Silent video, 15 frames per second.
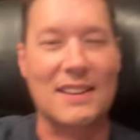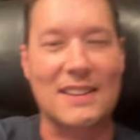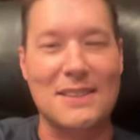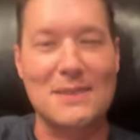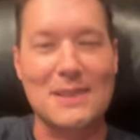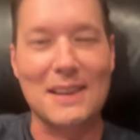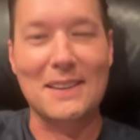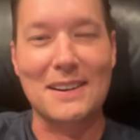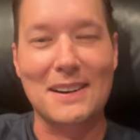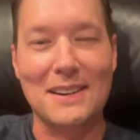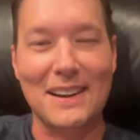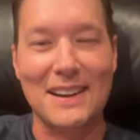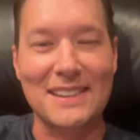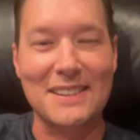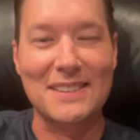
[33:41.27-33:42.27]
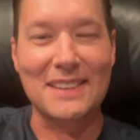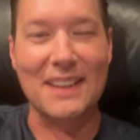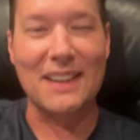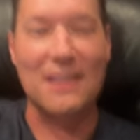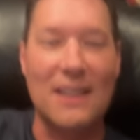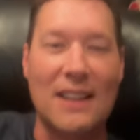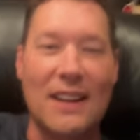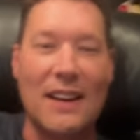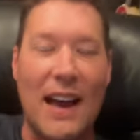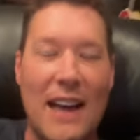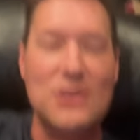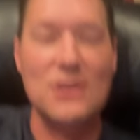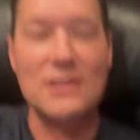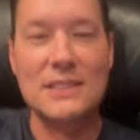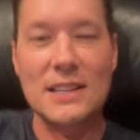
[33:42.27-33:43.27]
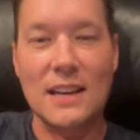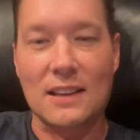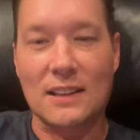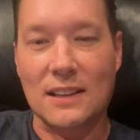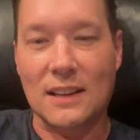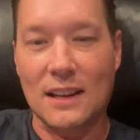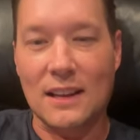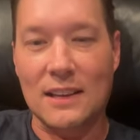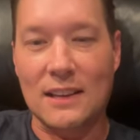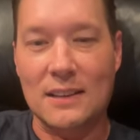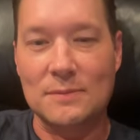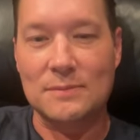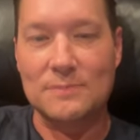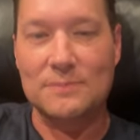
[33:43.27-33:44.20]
Oh, there we go. Oh, All right, oh. there we go. As you could tell, um, I think